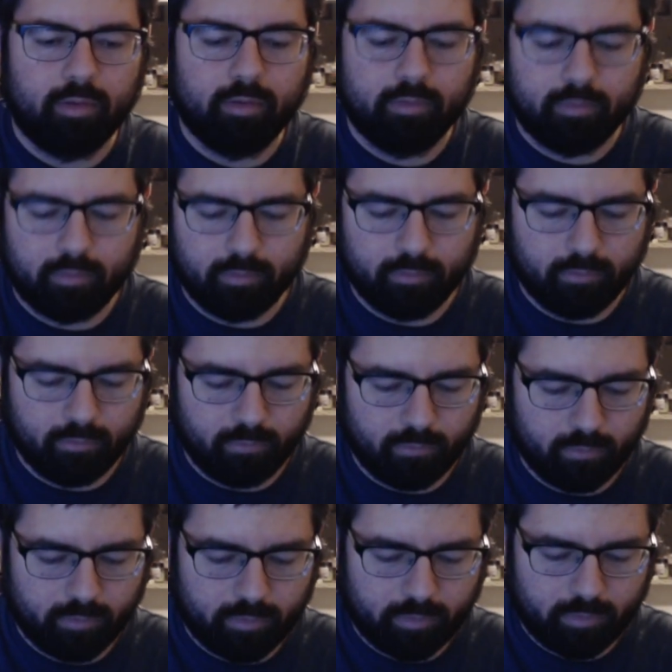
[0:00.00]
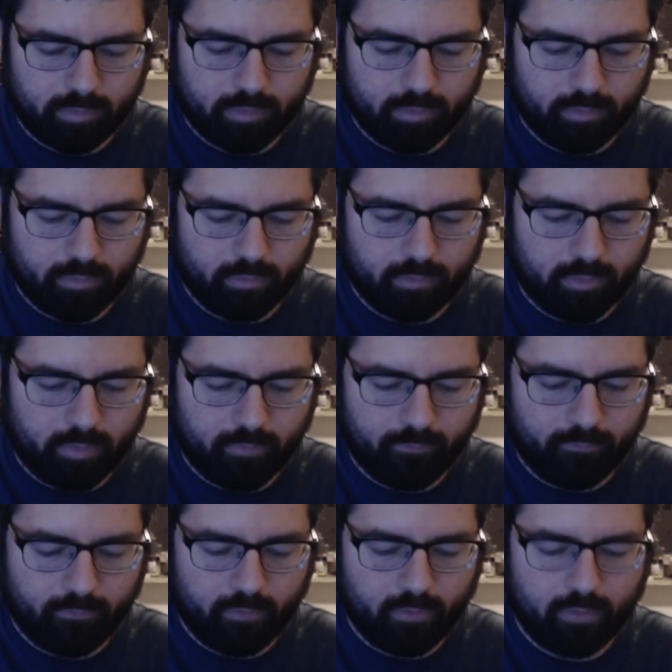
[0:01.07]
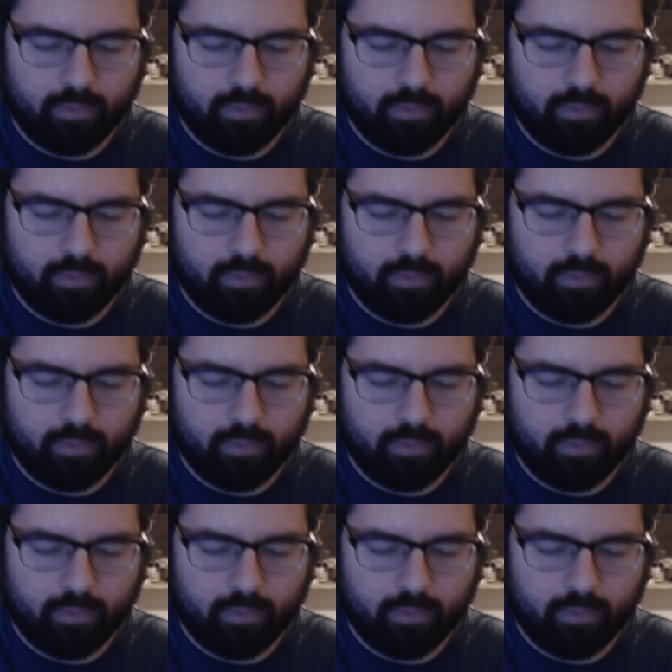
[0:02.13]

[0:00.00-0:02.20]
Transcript: So 1, 2, 3, 4.